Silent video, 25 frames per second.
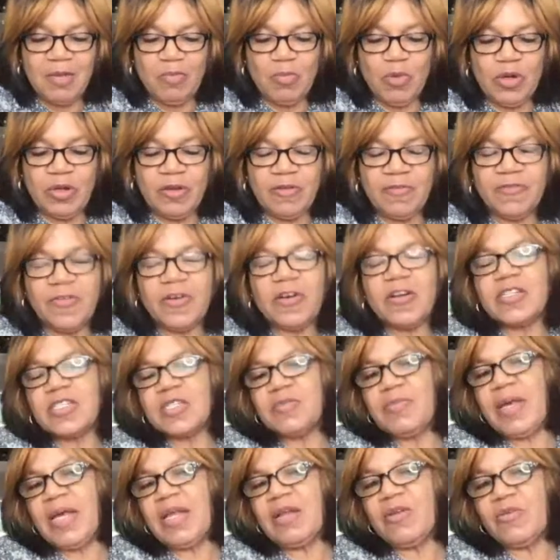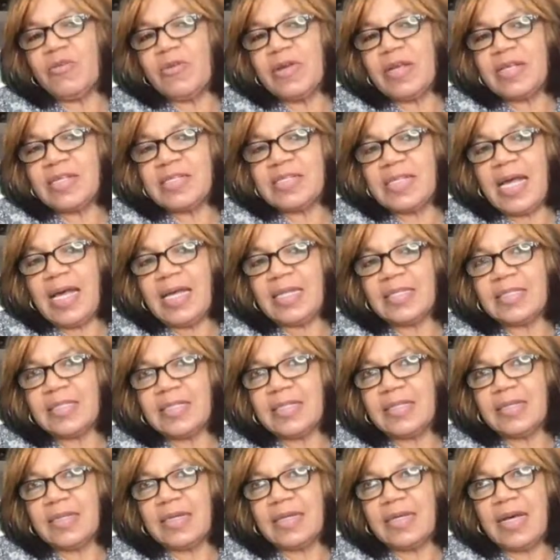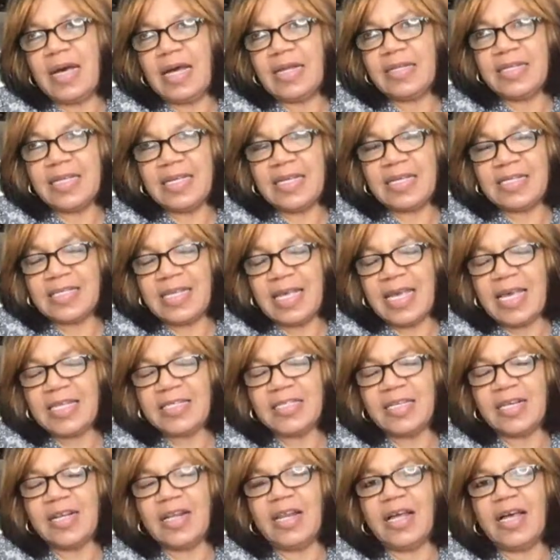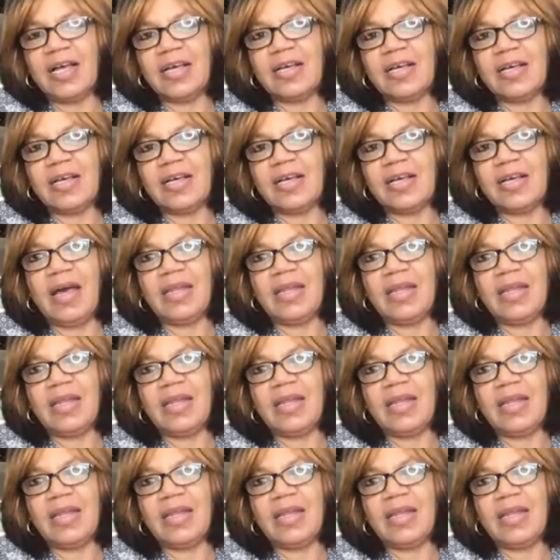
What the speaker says: But the first bell rings at, I think it's 8 o'clock,